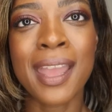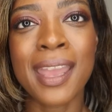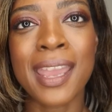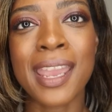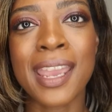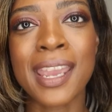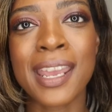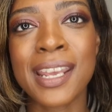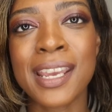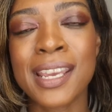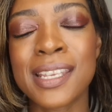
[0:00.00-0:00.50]

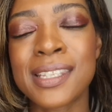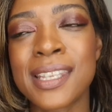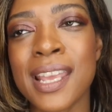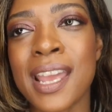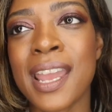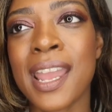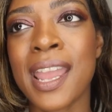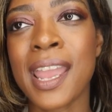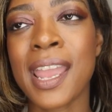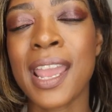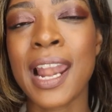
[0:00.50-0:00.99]
It is
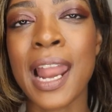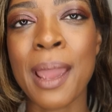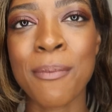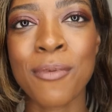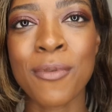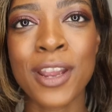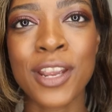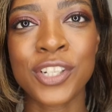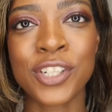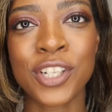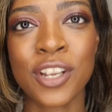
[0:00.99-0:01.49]
a
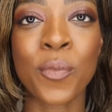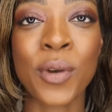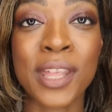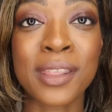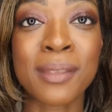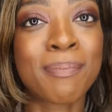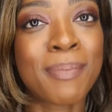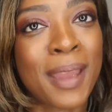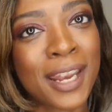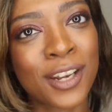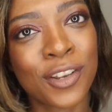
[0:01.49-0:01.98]
collaboration
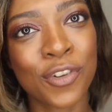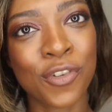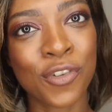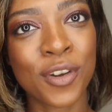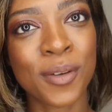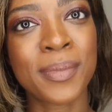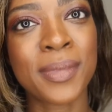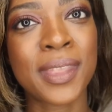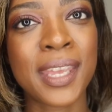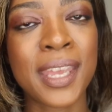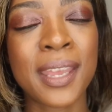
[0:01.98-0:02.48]
with Ben
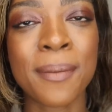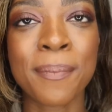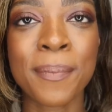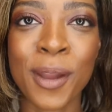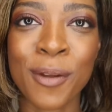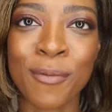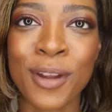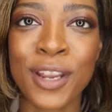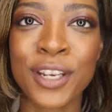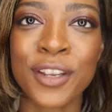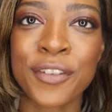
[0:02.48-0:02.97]
Gorham, the
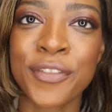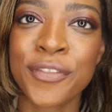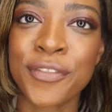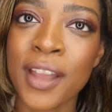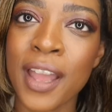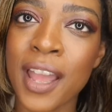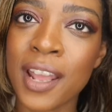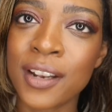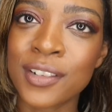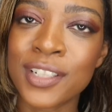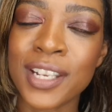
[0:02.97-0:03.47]
Byredo
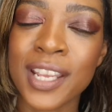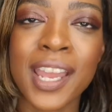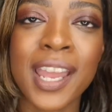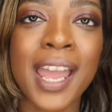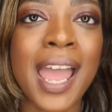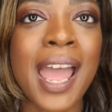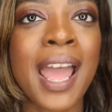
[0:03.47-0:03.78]
founder,